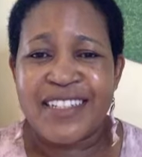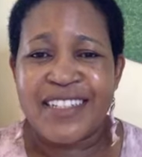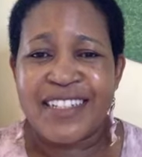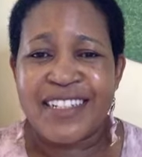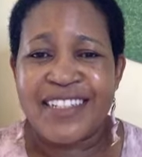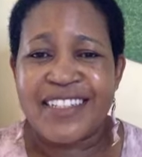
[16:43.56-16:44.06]

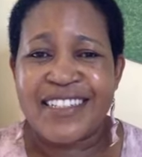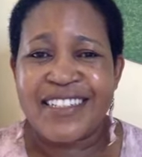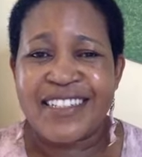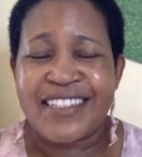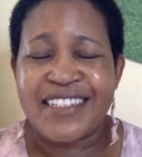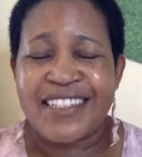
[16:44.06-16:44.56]
And
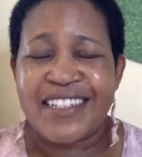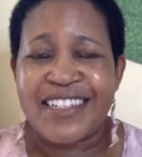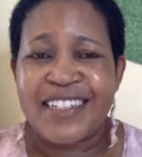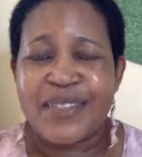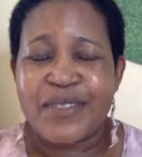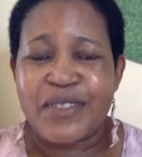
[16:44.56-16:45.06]

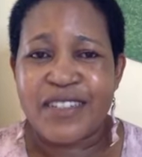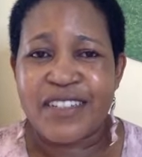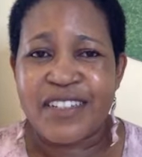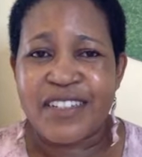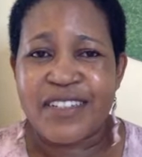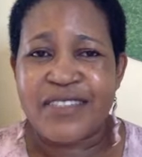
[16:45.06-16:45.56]
love
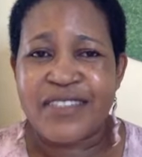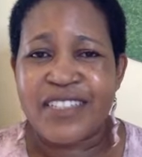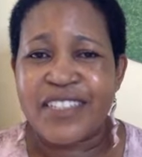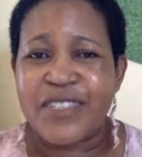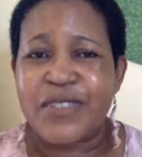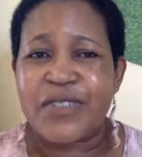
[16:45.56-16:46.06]
yourself,
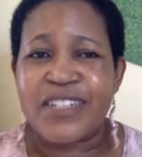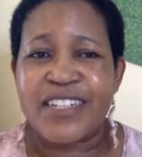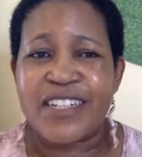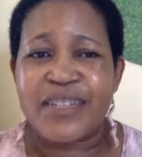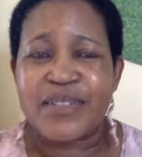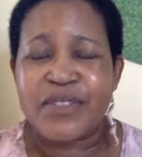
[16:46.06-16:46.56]
and God
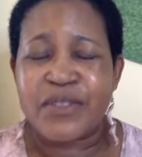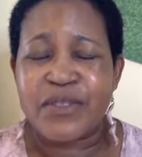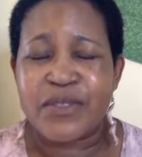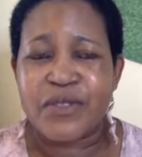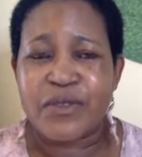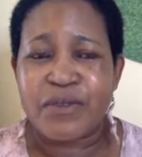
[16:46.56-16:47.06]
loves you
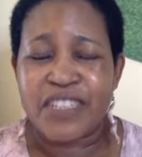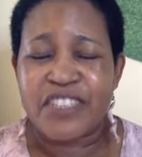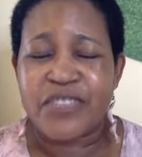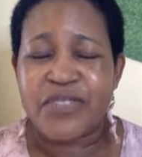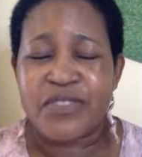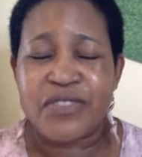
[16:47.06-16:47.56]
so
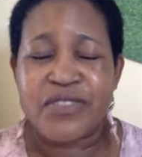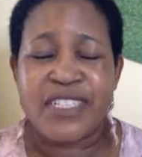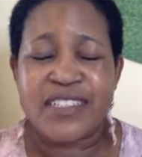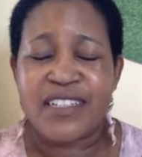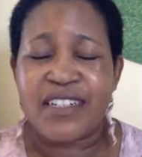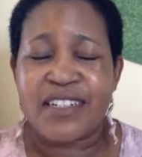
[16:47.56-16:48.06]
much. Your
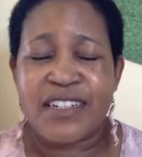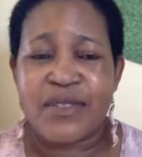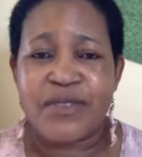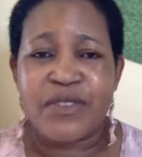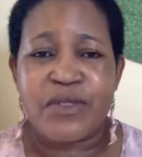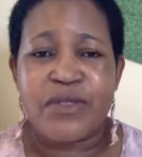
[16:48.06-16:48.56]
creator
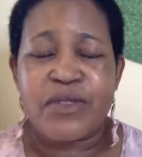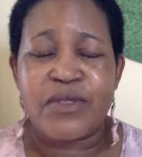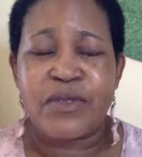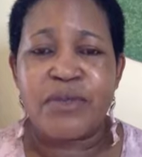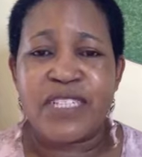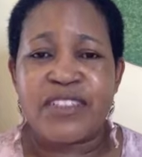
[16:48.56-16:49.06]
loves you
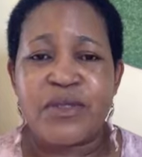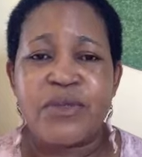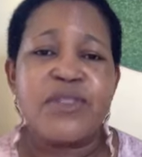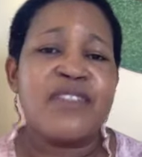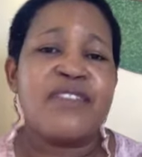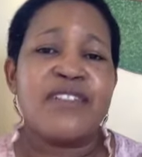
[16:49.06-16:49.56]
so much.
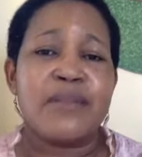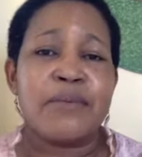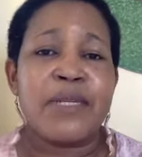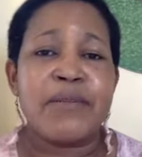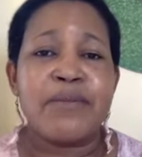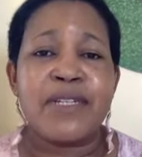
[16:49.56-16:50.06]
Always
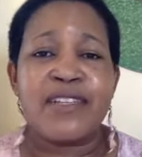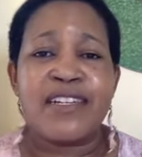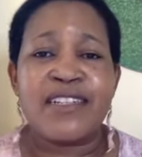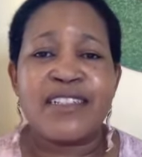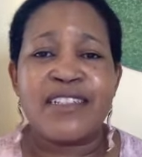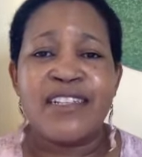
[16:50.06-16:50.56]
remember
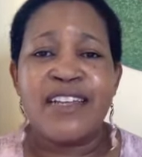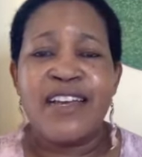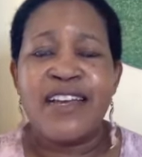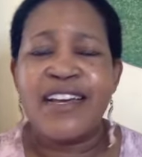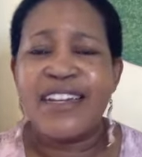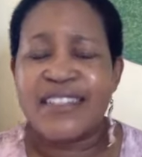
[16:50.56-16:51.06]
that.
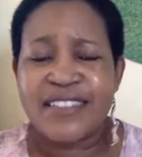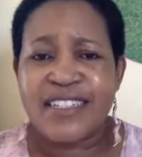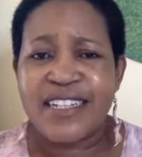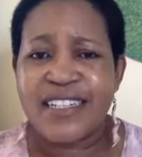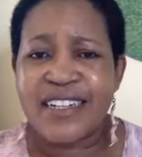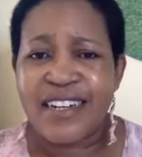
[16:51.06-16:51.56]
And
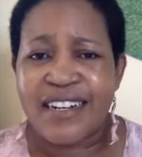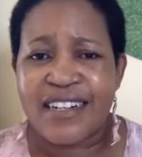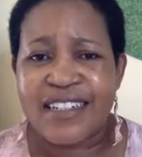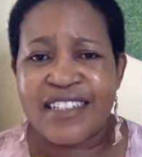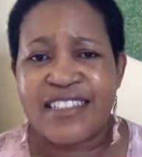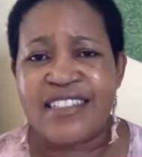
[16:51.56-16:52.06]
take
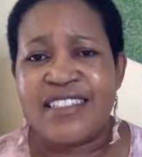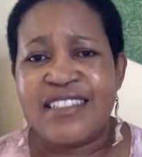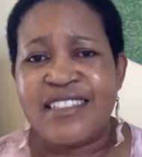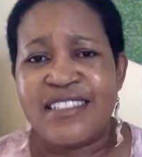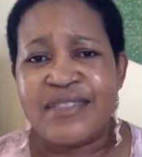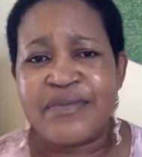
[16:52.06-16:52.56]
courage
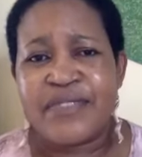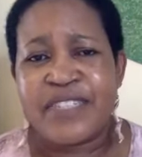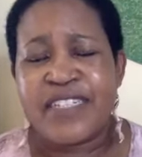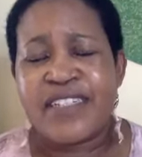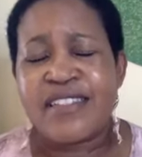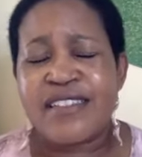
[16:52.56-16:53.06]
in
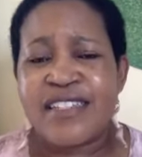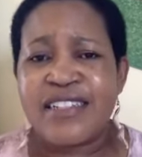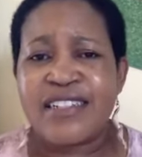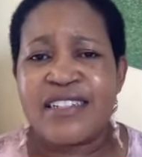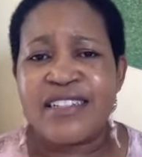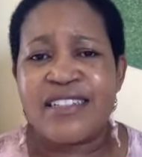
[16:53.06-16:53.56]

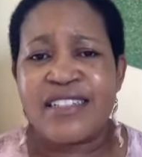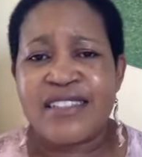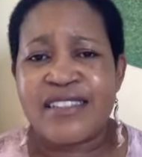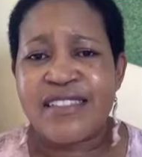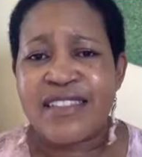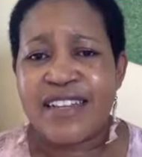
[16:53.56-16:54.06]
steering
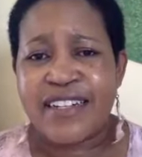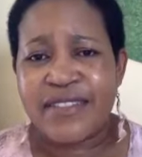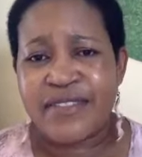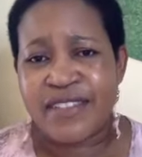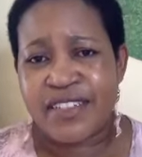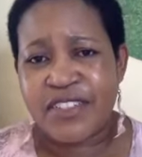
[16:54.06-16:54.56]
this
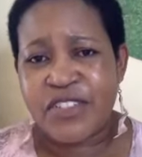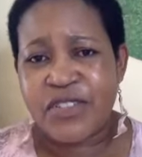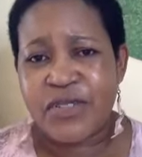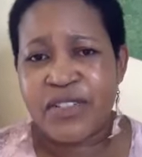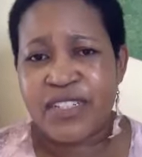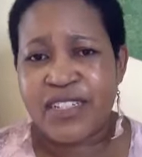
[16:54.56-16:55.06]
life that
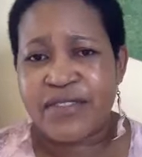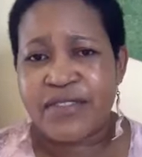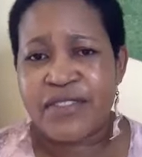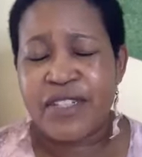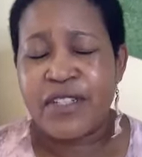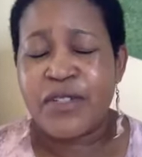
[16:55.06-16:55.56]
you have,
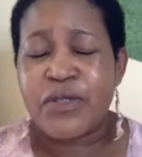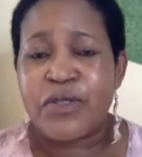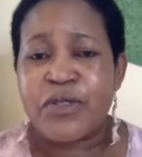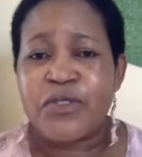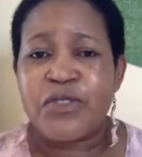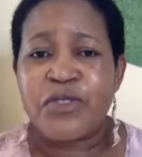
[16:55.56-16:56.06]

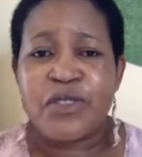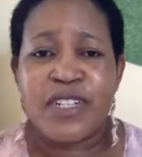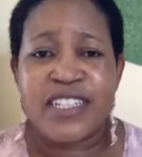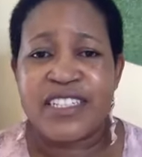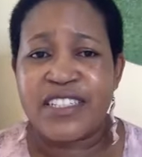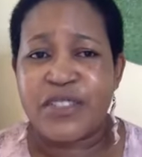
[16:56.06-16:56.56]
because you
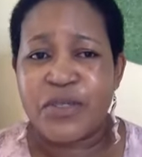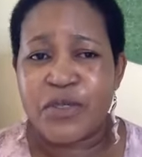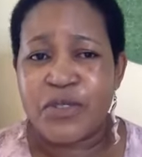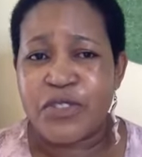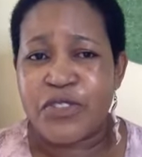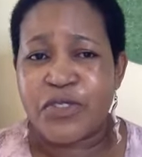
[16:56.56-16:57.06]
are in
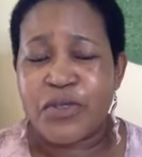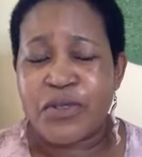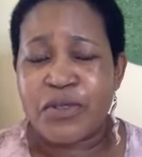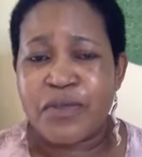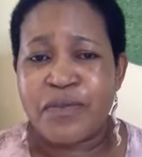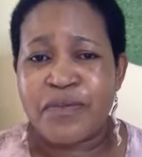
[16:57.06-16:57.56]

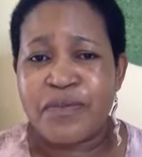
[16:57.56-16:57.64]
control.